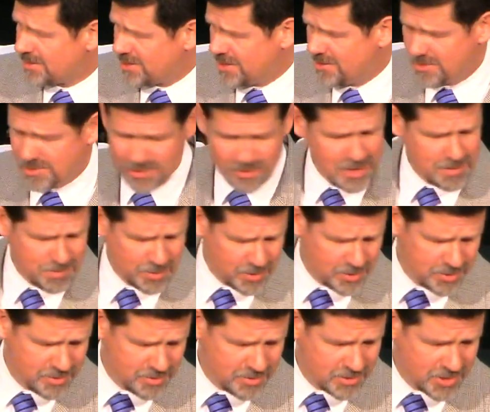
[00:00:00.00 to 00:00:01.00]
Do you eat
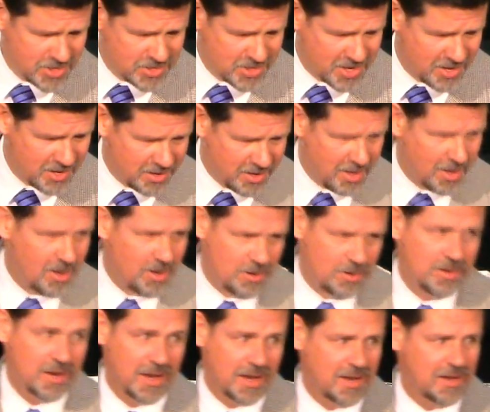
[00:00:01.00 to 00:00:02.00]
balut? She said,
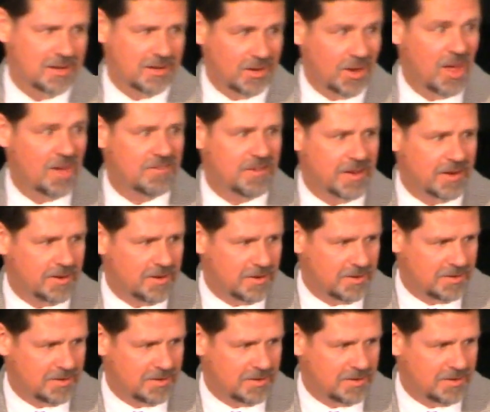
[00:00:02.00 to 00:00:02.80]
oh yeah, love it.